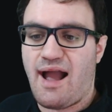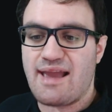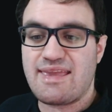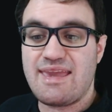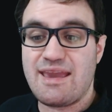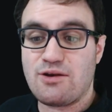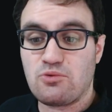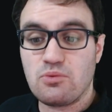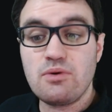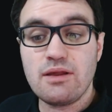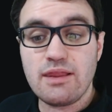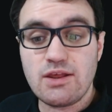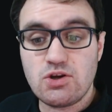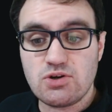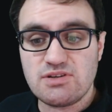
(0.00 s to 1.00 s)
can't
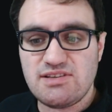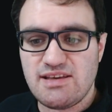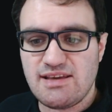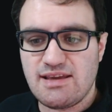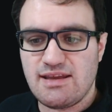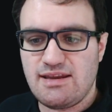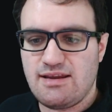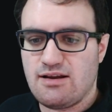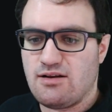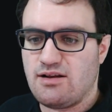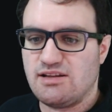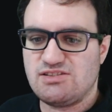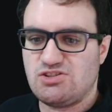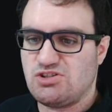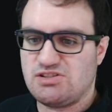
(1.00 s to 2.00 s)
really critique it here.
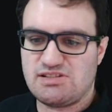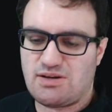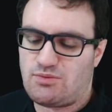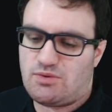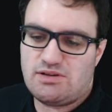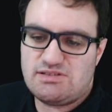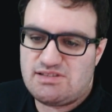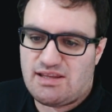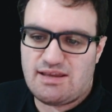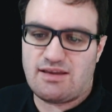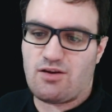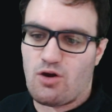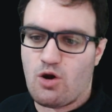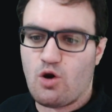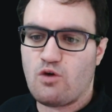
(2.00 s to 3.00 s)
It's just someone's like
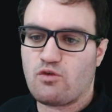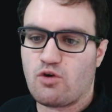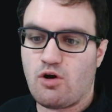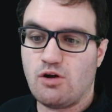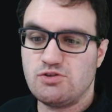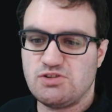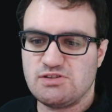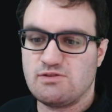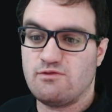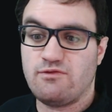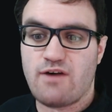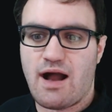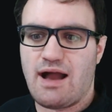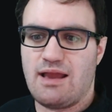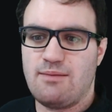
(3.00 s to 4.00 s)
overall just
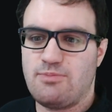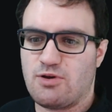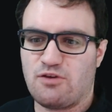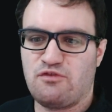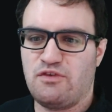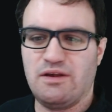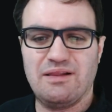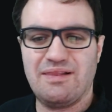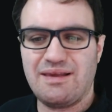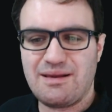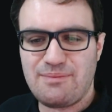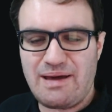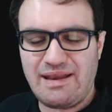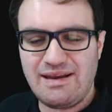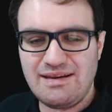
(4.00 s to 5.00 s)
vibe, they're feeling
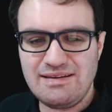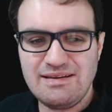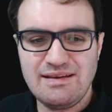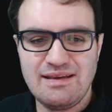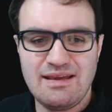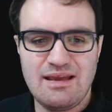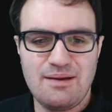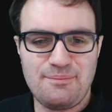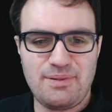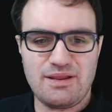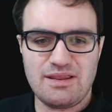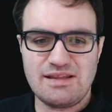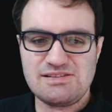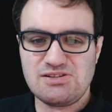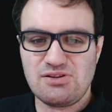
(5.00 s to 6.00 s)
about it.
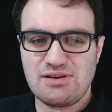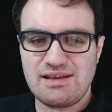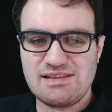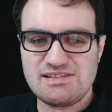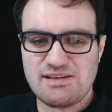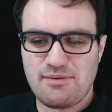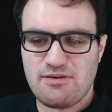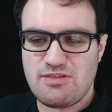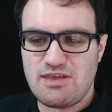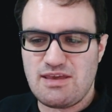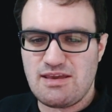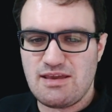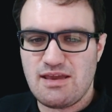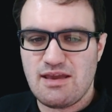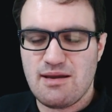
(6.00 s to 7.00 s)
But let's look at some of
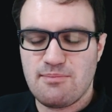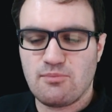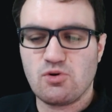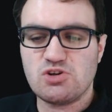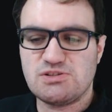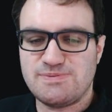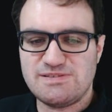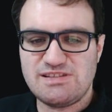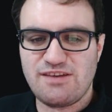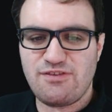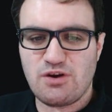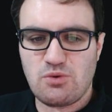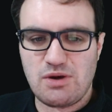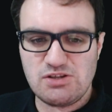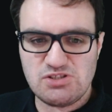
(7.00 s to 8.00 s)
the more
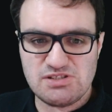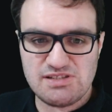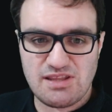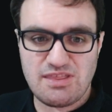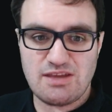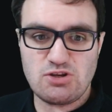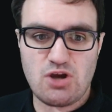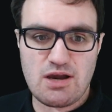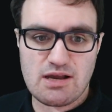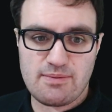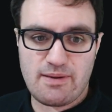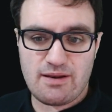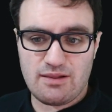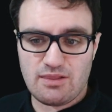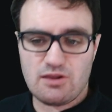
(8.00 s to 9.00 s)
specific questions that they talk
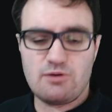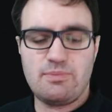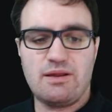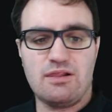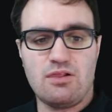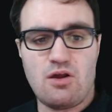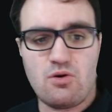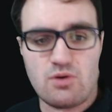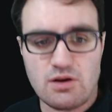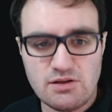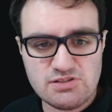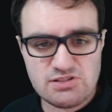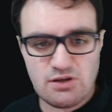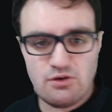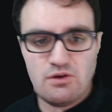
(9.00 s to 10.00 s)
about a little bit lower.
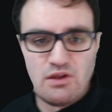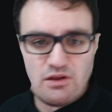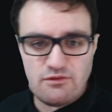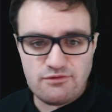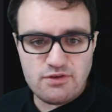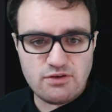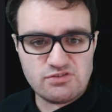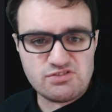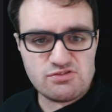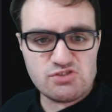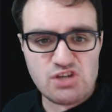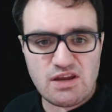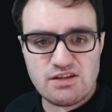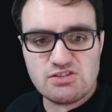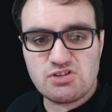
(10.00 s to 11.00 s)
So views of
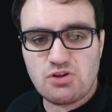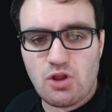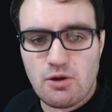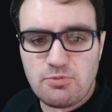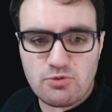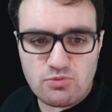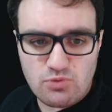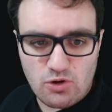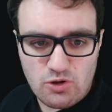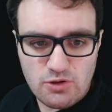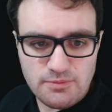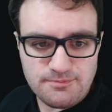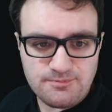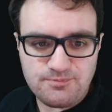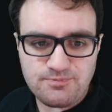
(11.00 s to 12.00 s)
China's global role,